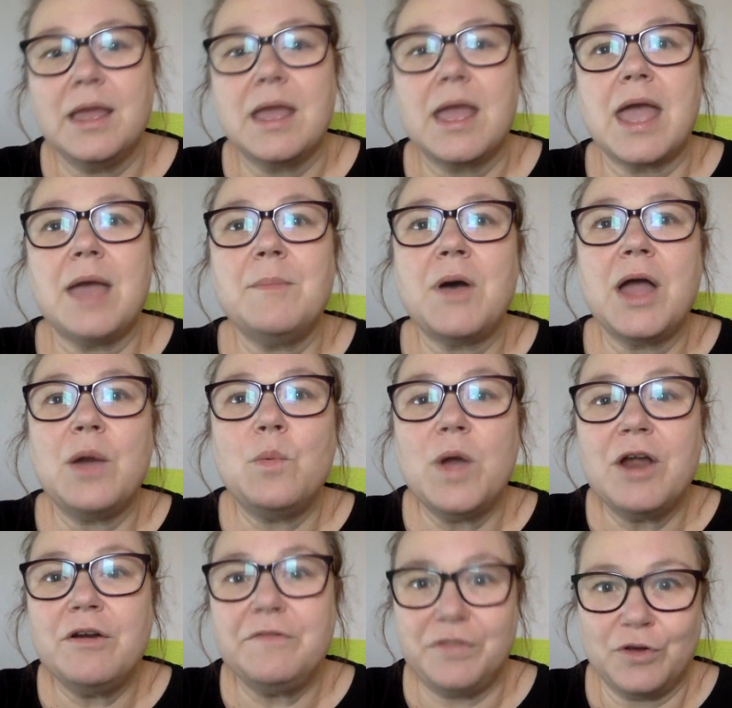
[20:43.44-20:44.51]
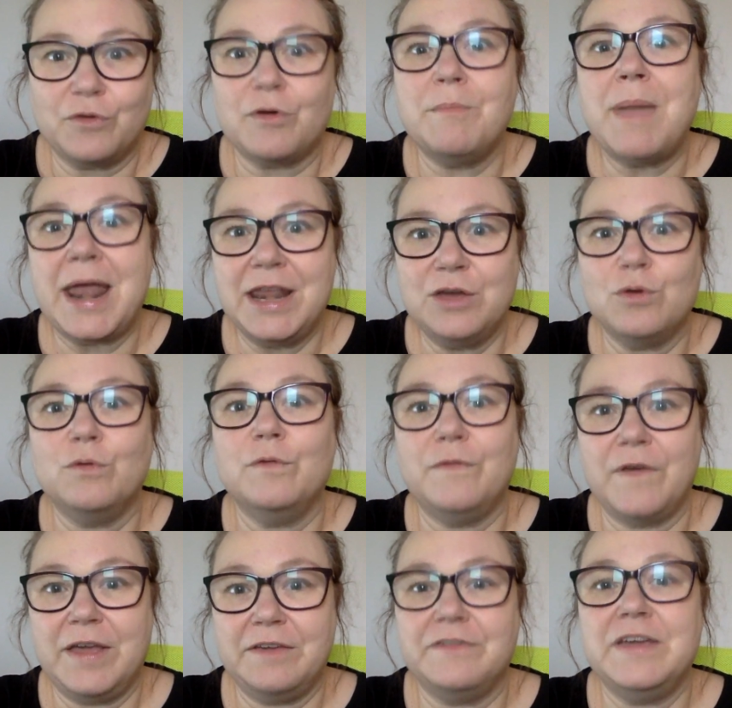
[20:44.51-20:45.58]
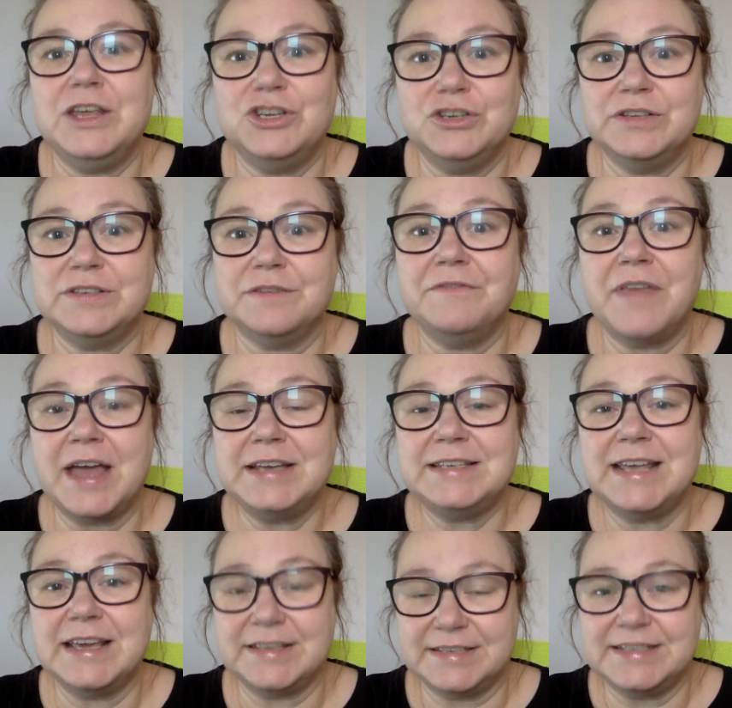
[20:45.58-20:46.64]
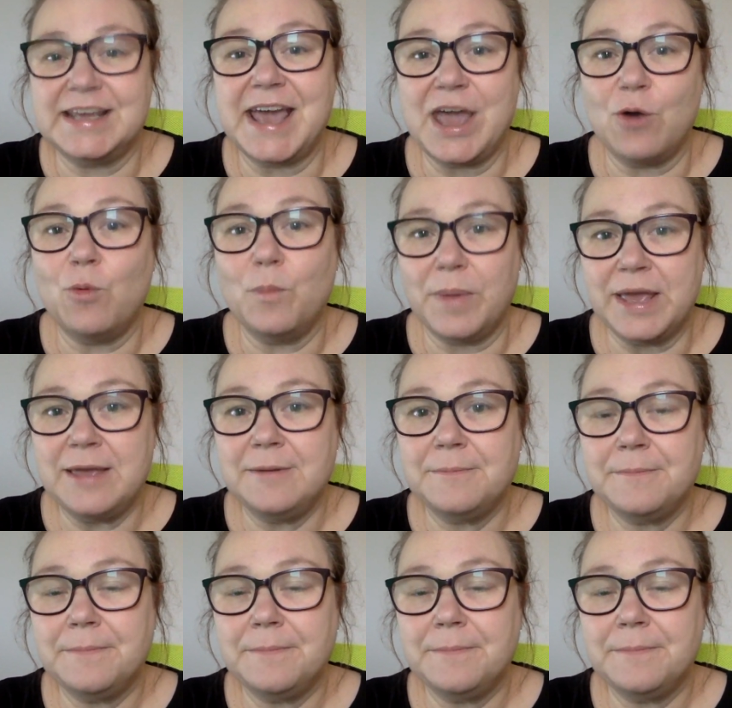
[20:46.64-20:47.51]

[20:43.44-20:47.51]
Am I aware of the grammatical features of that text to help me?